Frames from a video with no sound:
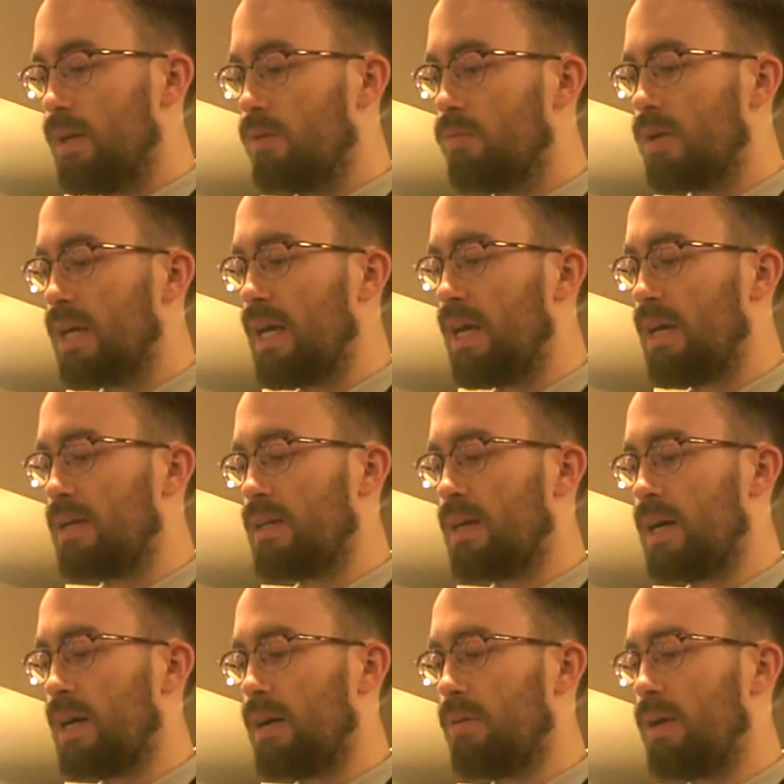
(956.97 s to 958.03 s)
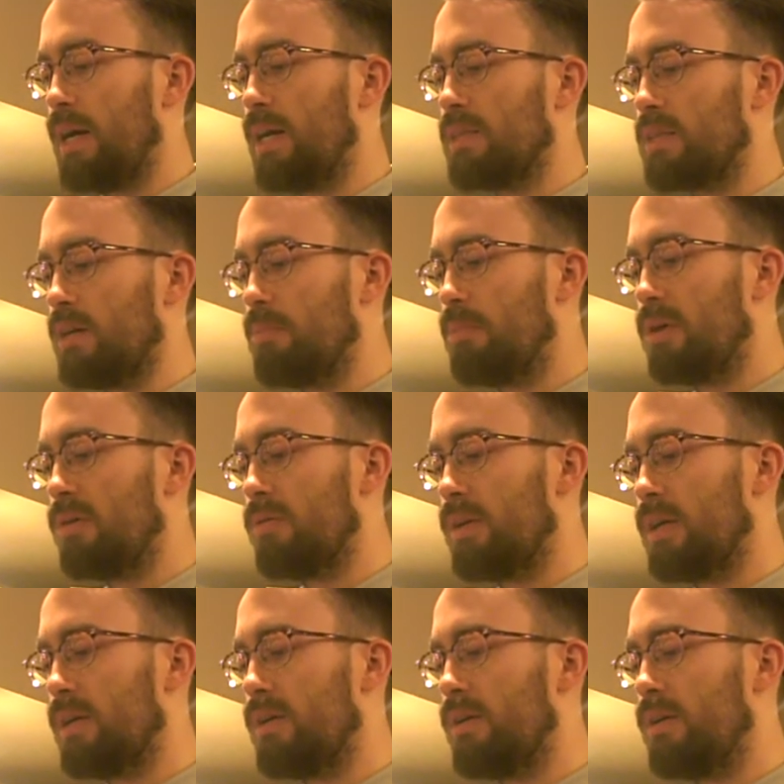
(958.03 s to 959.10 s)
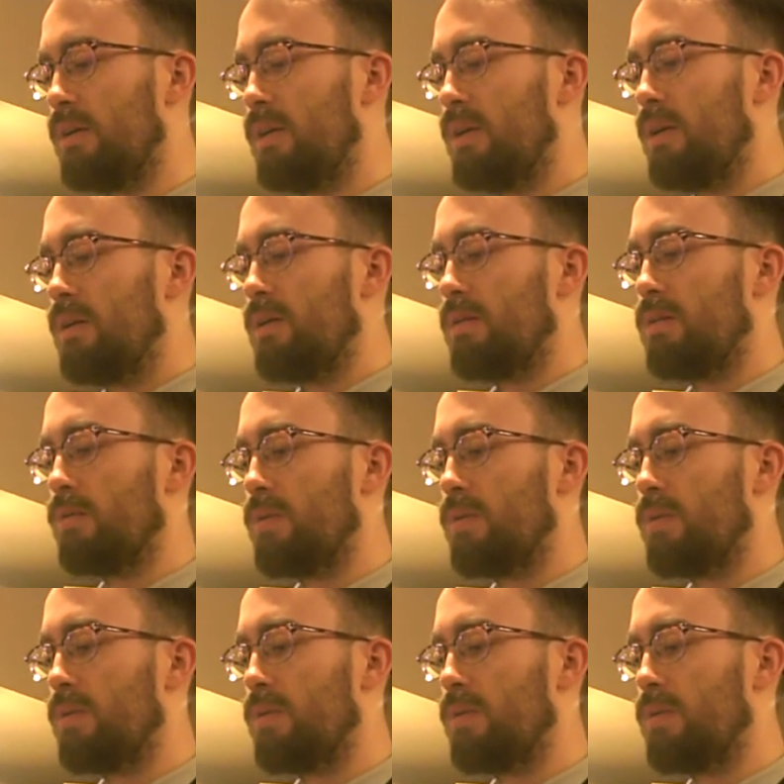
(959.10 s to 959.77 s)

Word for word: Regained how as a boat and the